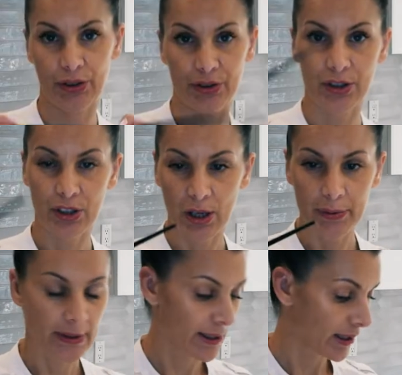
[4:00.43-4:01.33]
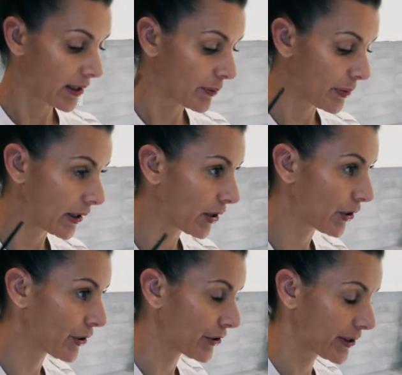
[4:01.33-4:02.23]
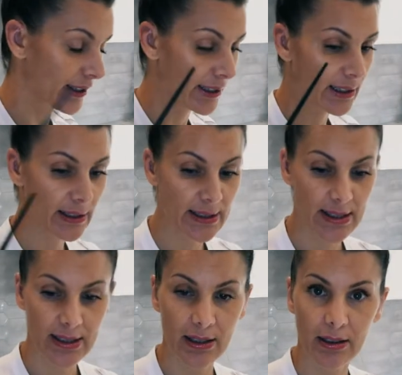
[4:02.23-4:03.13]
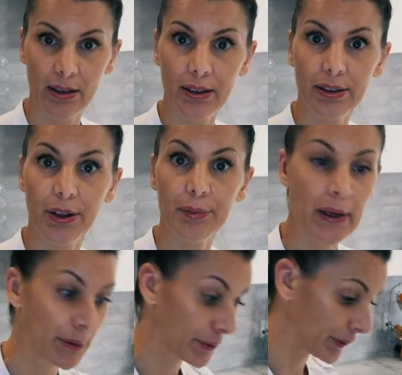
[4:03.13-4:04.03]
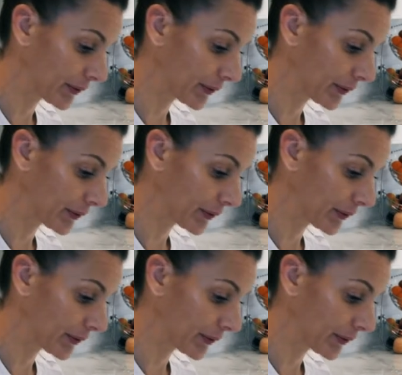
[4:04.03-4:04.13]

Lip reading: to use a chopstick because it's not metal.